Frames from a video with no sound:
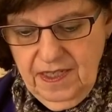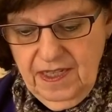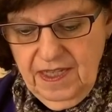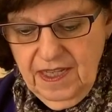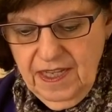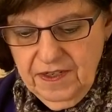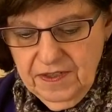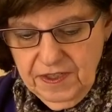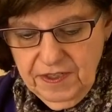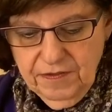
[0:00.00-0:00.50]

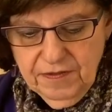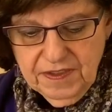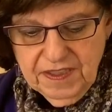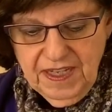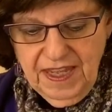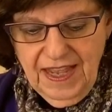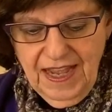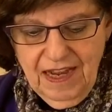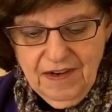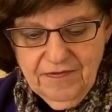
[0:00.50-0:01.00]
and use
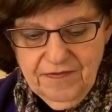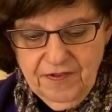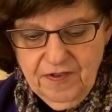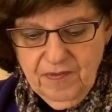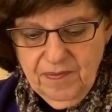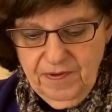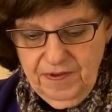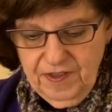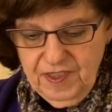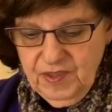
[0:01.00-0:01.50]
the adverb
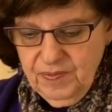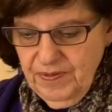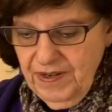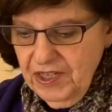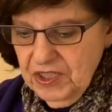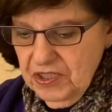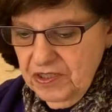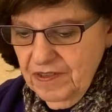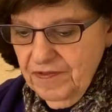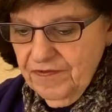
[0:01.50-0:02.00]
or
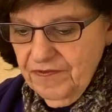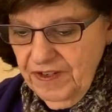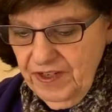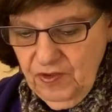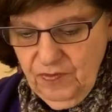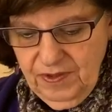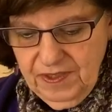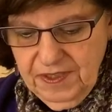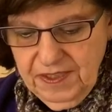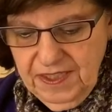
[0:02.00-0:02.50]
expression of
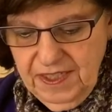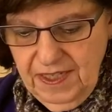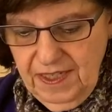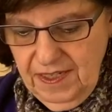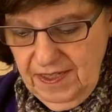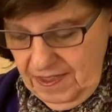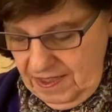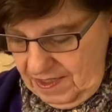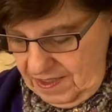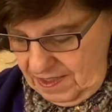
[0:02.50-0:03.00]
frequency
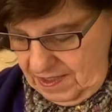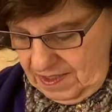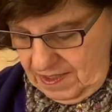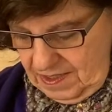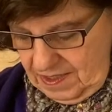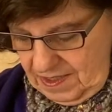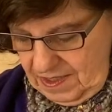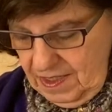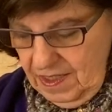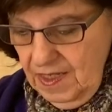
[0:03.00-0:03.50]

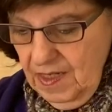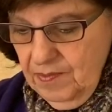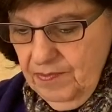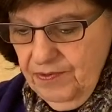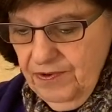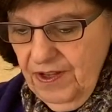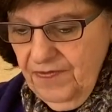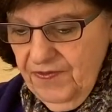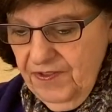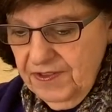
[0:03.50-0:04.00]
in
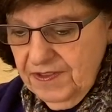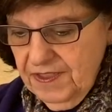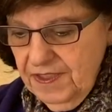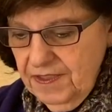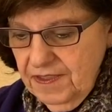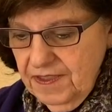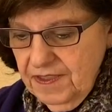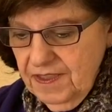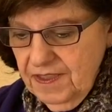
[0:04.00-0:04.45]
parentheses.